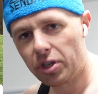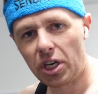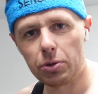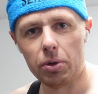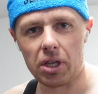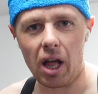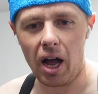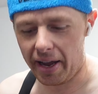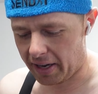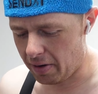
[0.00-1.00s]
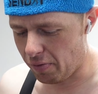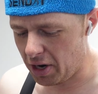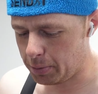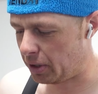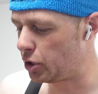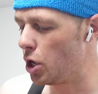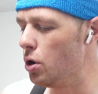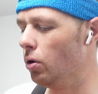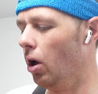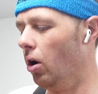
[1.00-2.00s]
session was like. I don't really spend
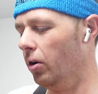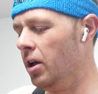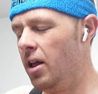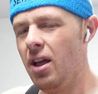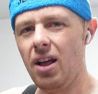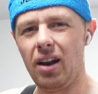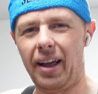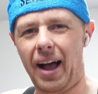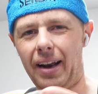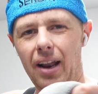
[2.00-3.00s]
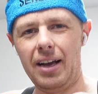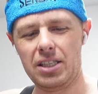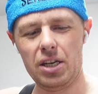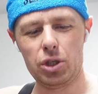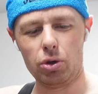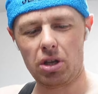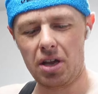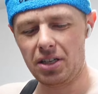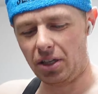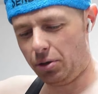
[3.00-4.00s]
too long like analysing these sorts of
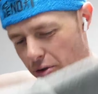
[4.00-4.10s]
things. I do